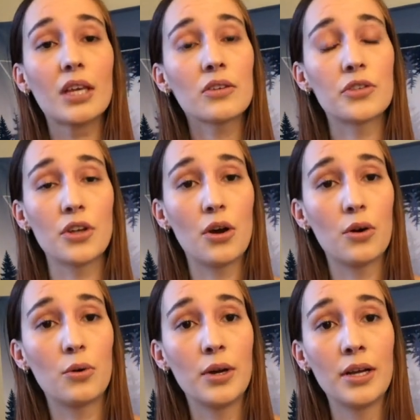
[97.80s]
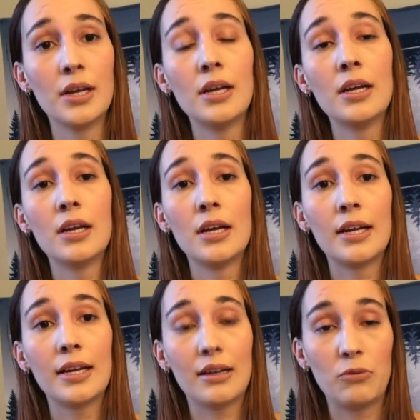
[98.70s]
So
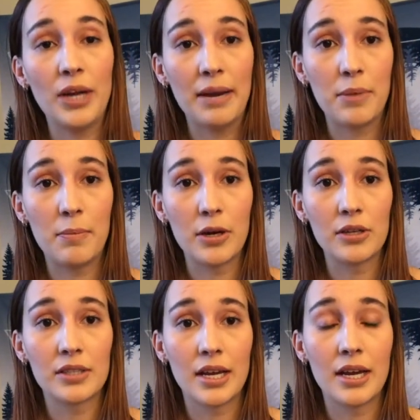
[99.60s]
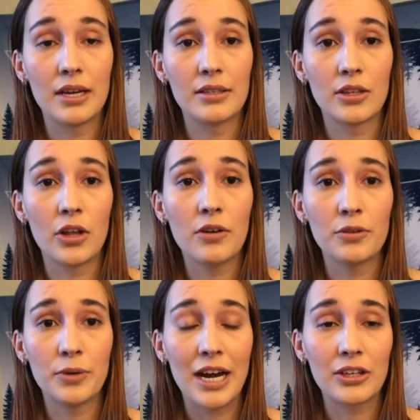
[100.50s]
we had bedbugs, and a lot of
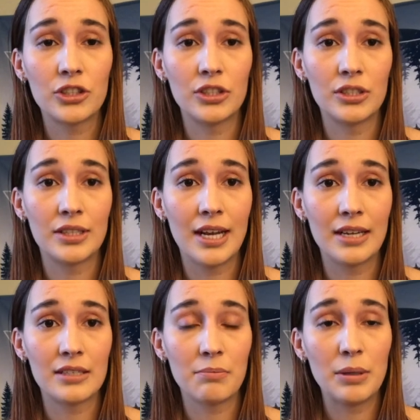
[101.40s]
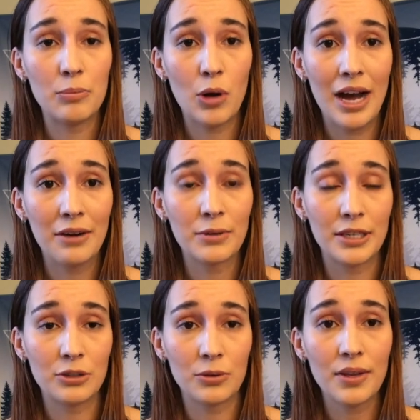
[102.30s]
the reactions that some people had when
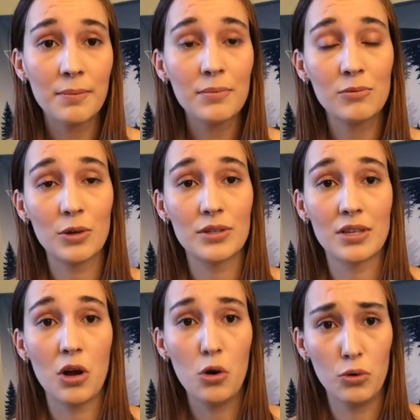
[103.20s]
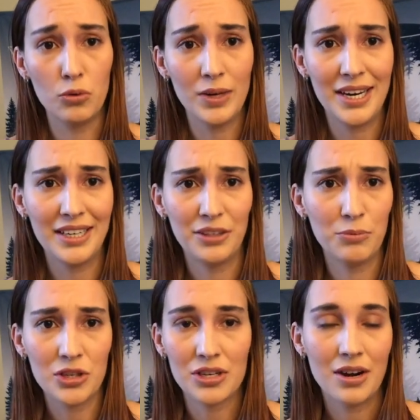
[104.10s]
I told them was, oh, like,
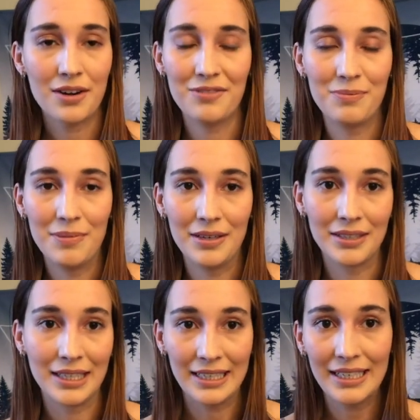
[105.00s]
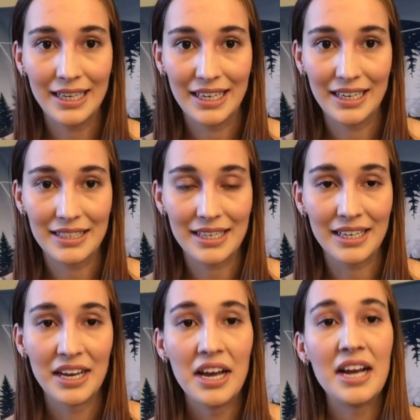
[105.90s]
you must not have been cleaning. And it's
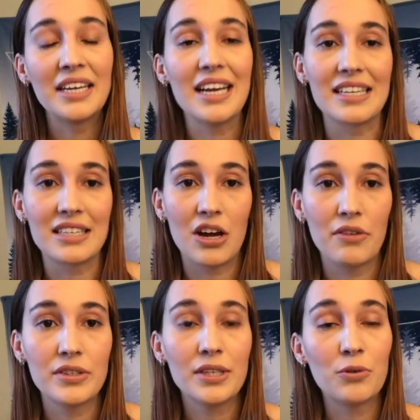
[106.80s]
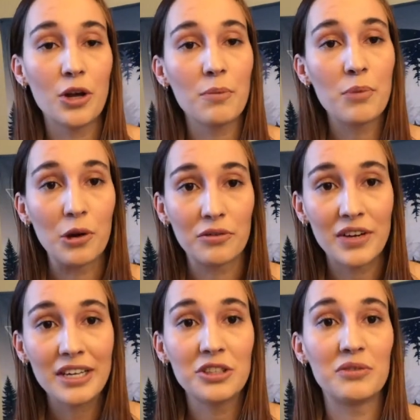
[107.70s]
like, yes, obviously we're not perfect.